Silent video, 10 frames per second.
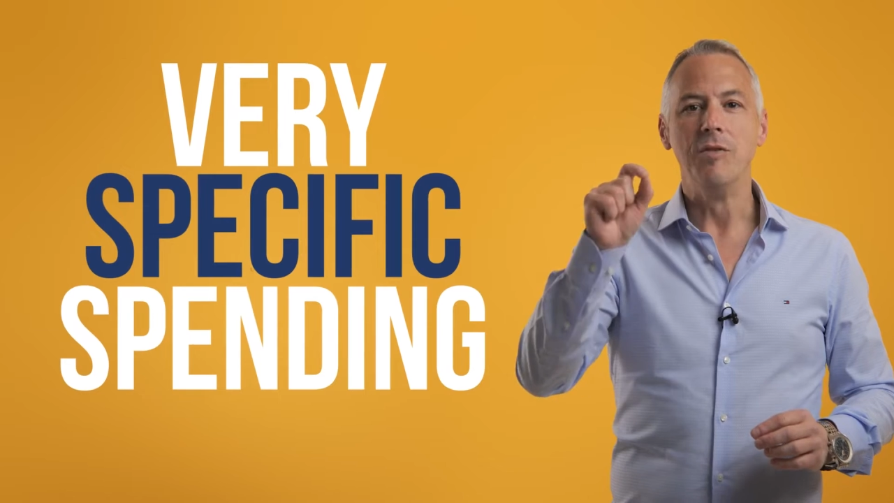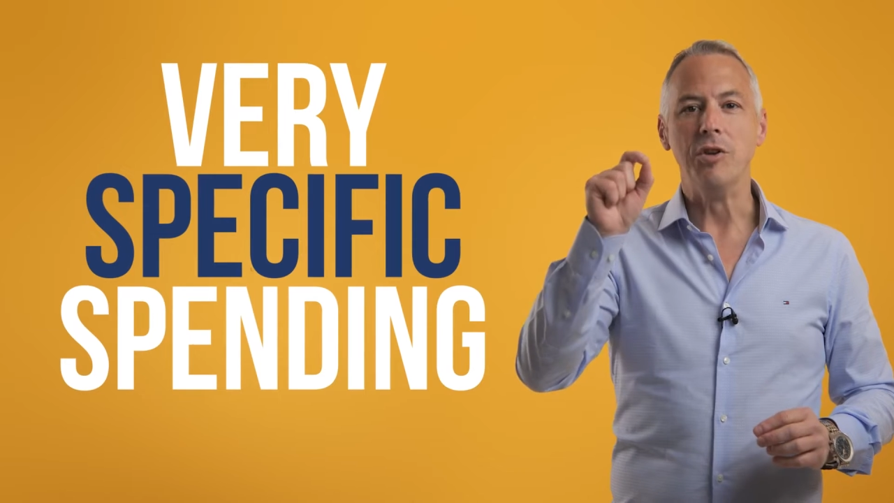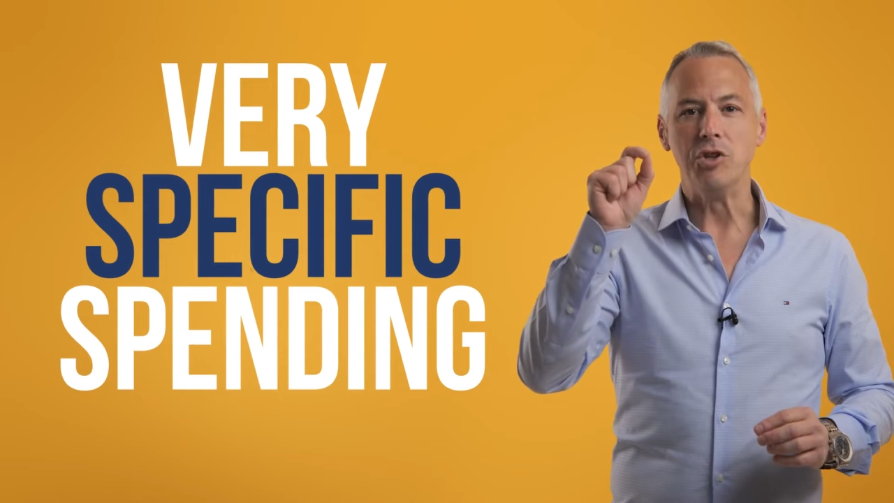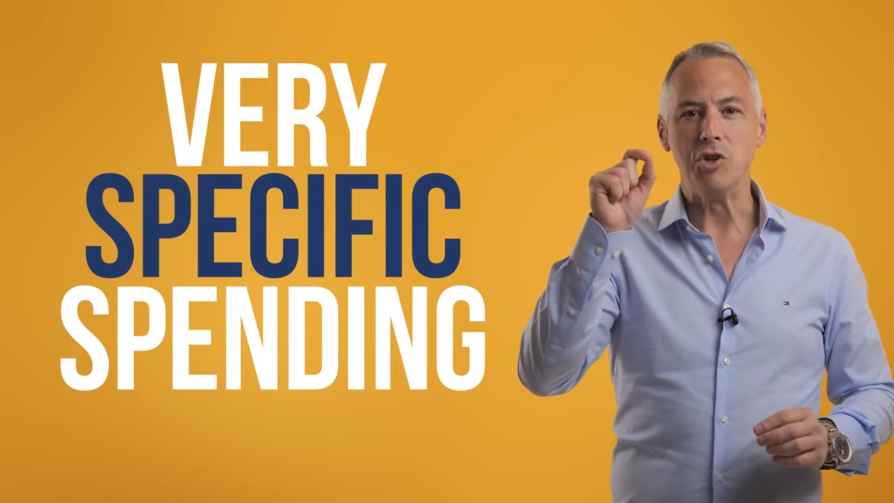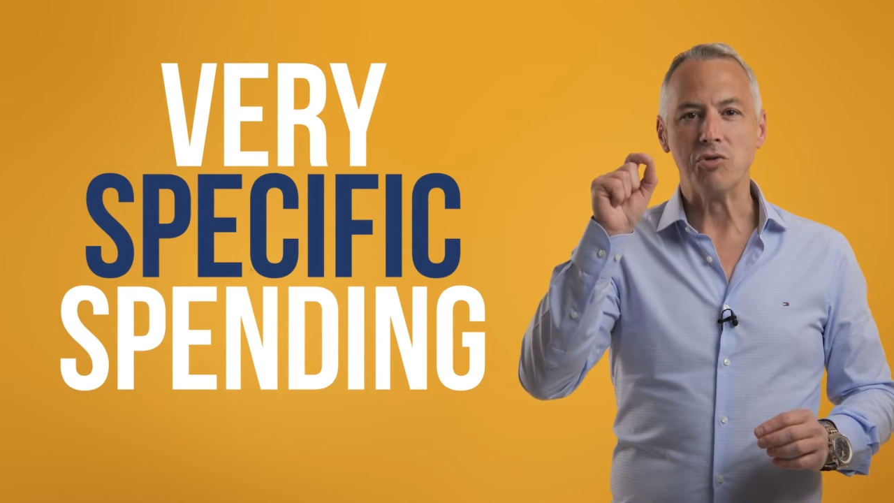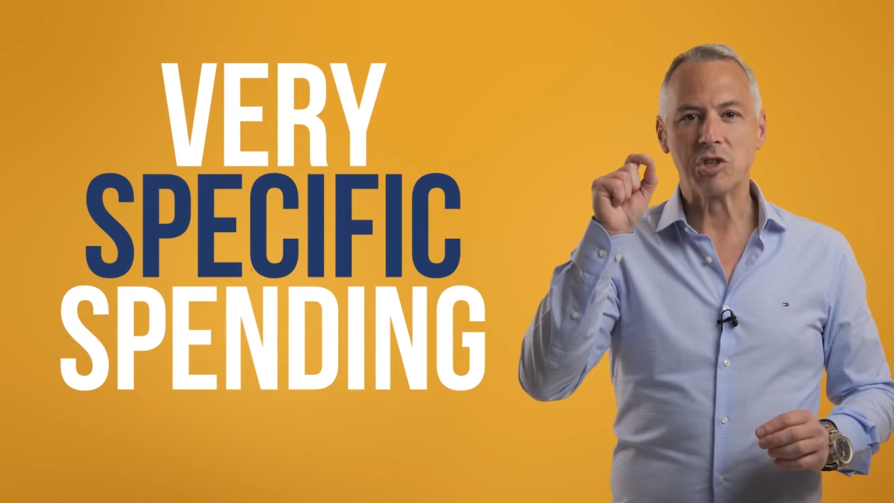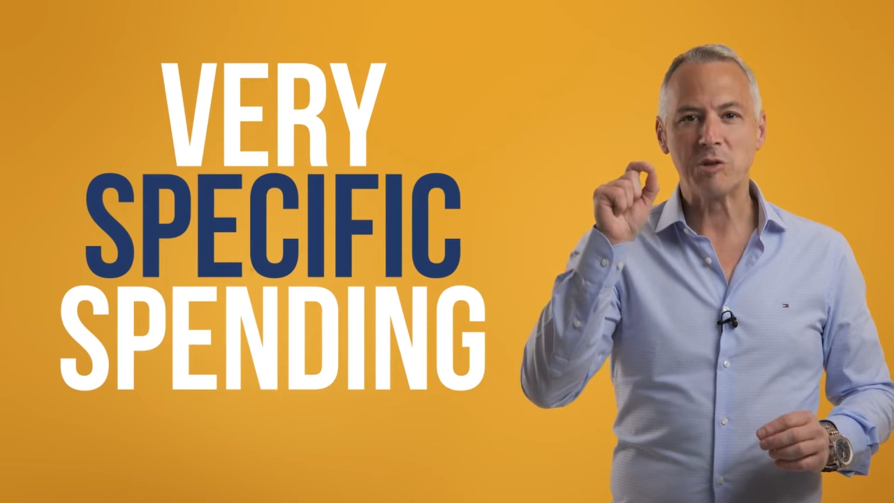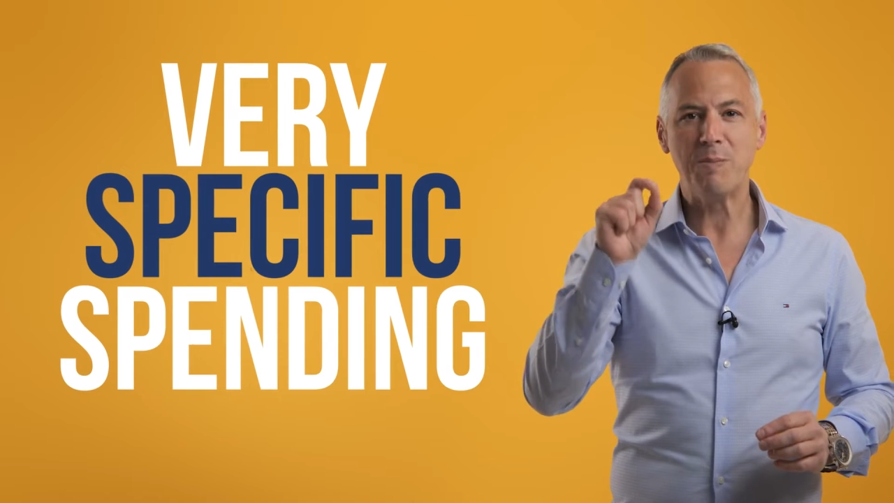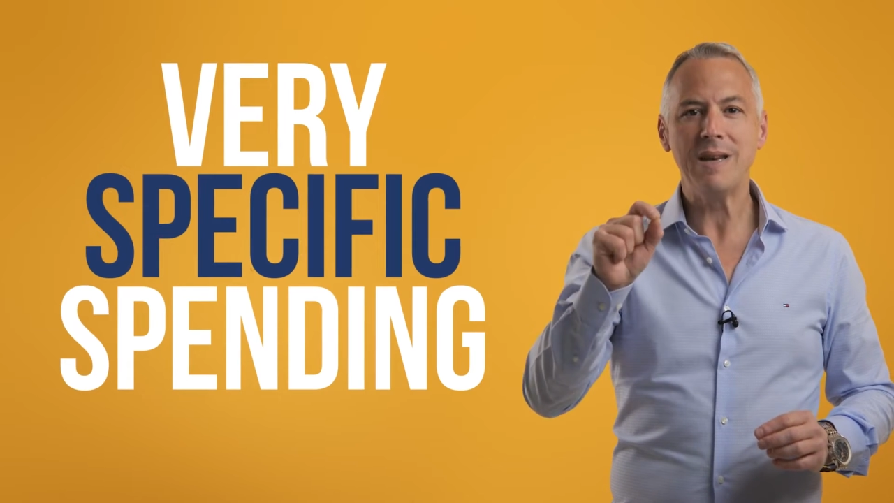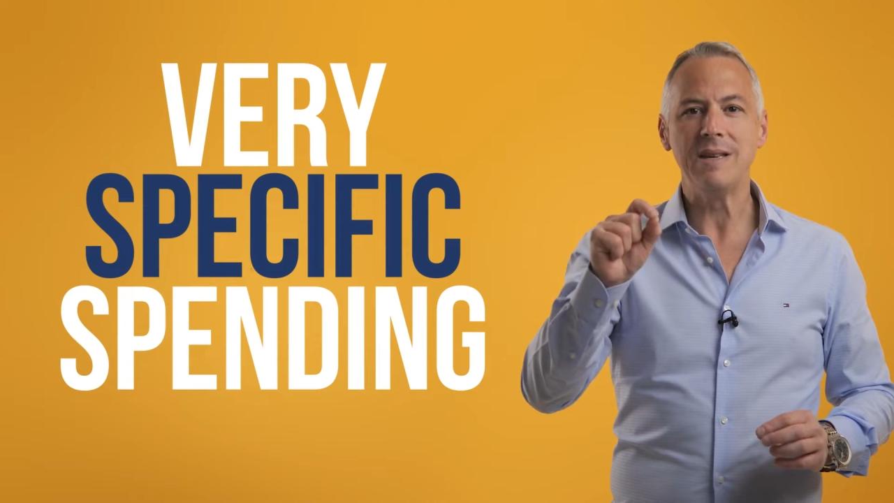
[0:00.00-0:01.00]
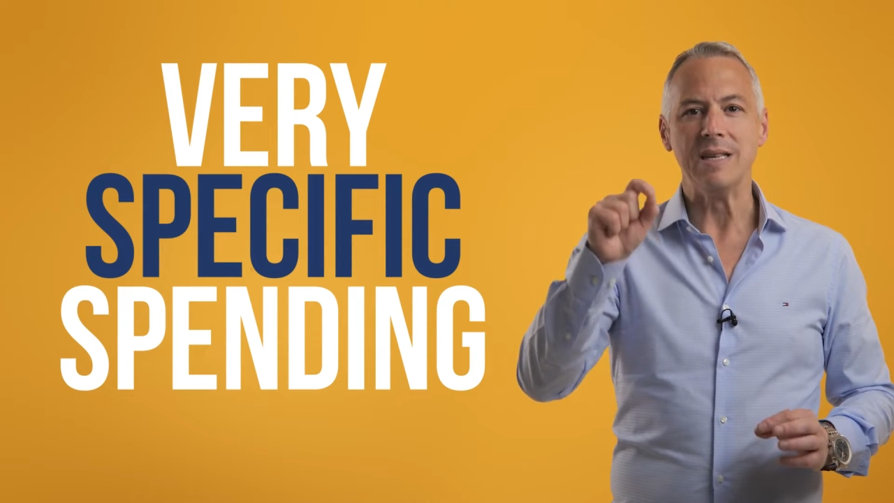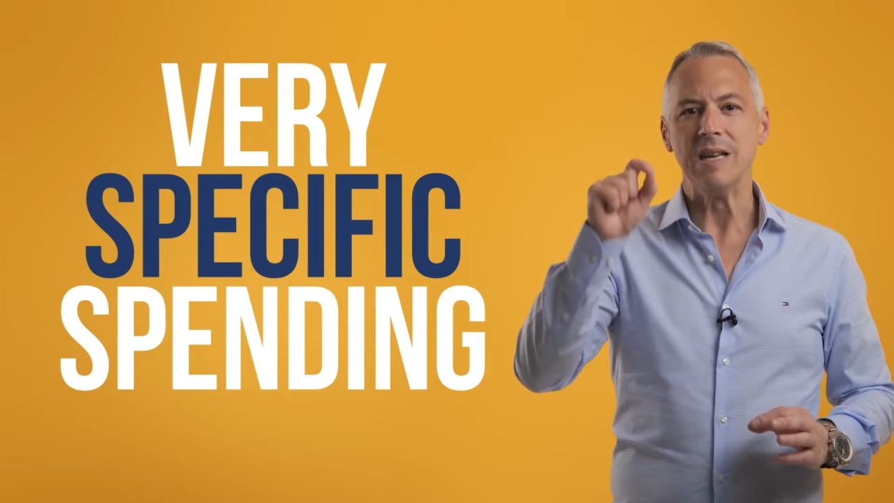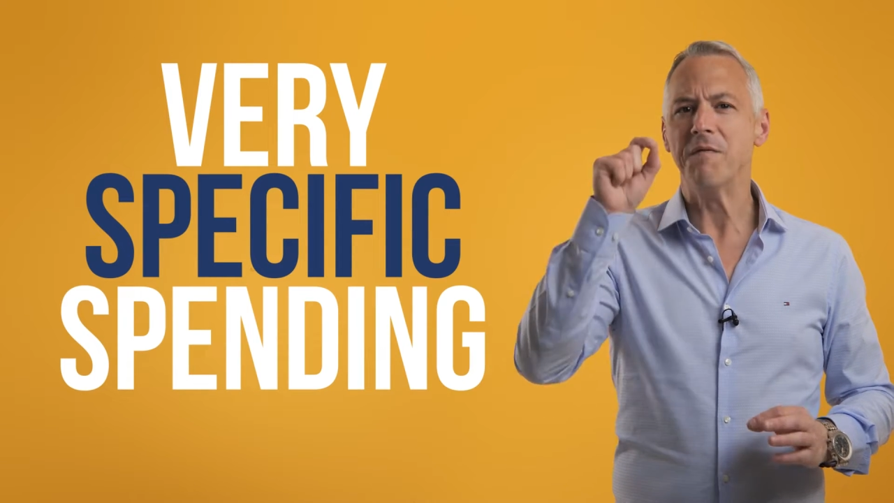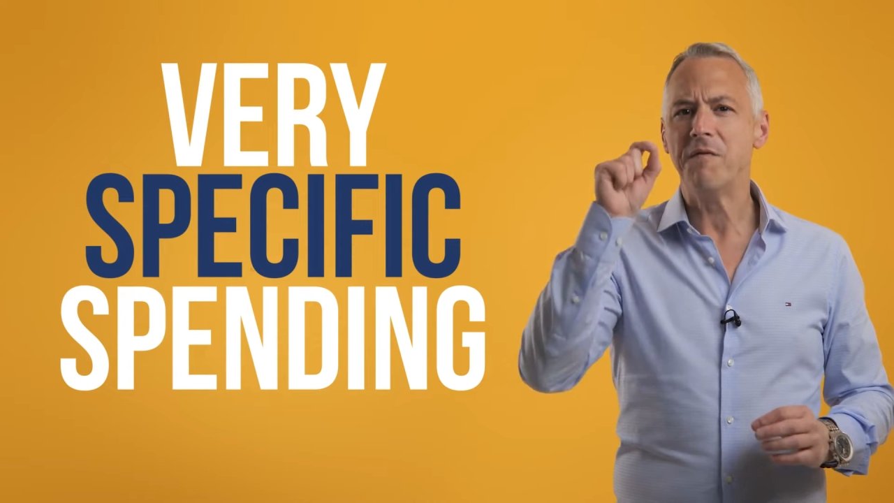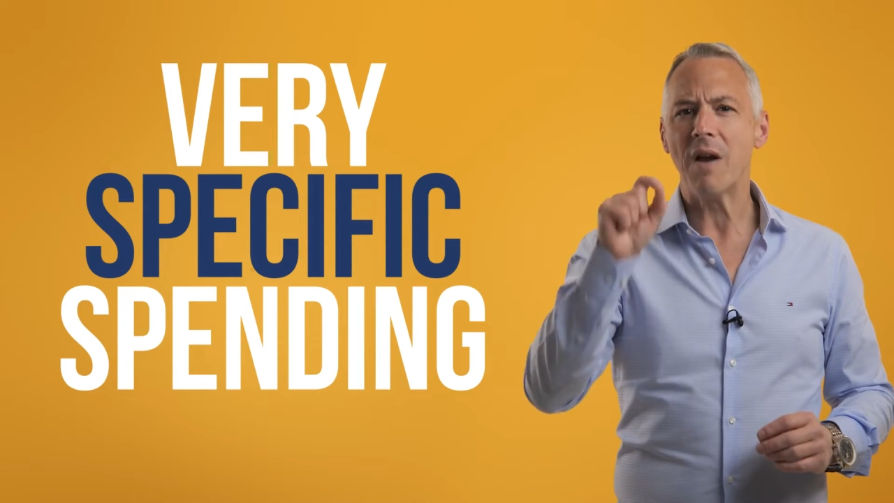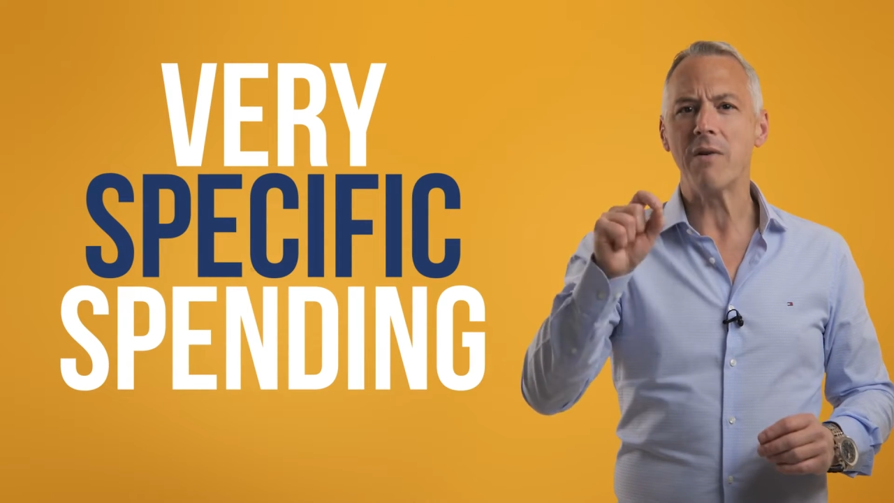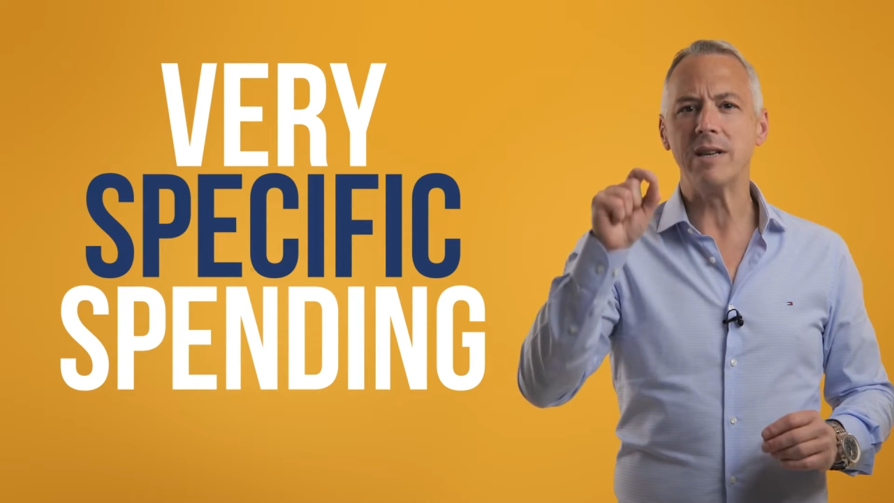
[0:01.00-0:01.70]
that you spend it in very